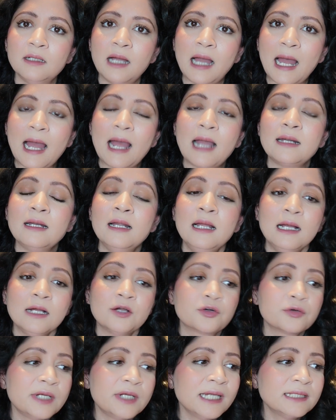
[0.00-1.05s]
And
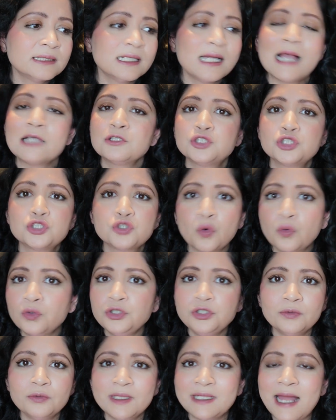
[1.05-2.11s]
creator has shown
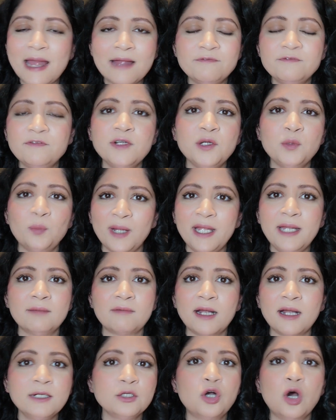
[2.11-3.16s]
you in every way,
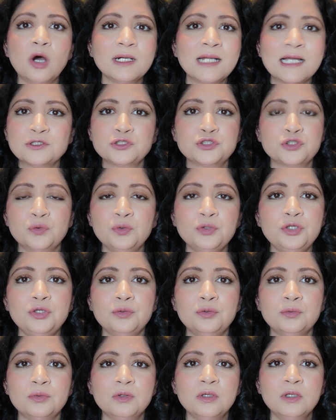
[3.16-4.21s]
right? God has shown
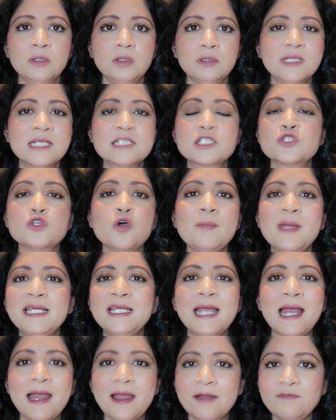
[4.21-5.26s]
you. There's so
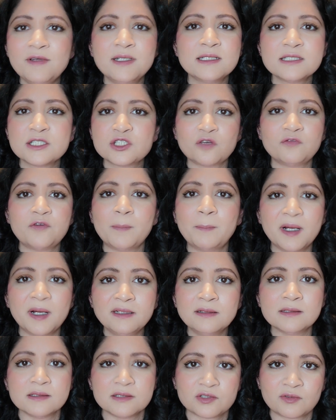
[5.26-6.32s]
many evidence of
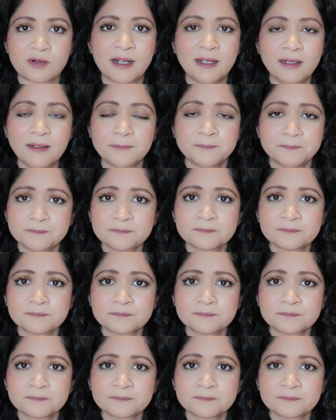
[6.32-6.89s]
abundance, right?